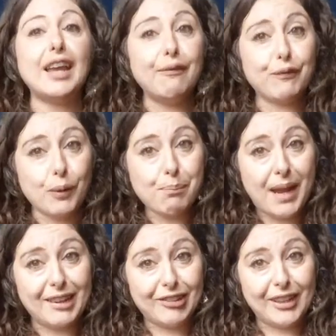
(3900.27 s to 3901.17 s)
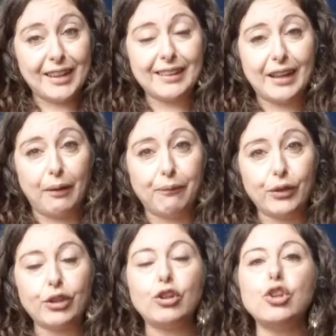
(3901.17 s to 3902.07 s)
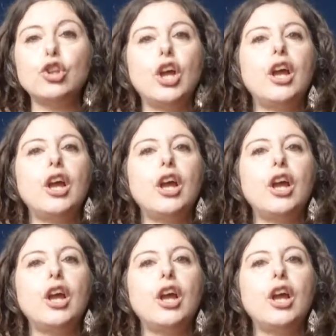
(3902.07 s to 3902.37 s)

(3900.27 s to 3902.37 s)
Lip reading: information that is helpful. You'll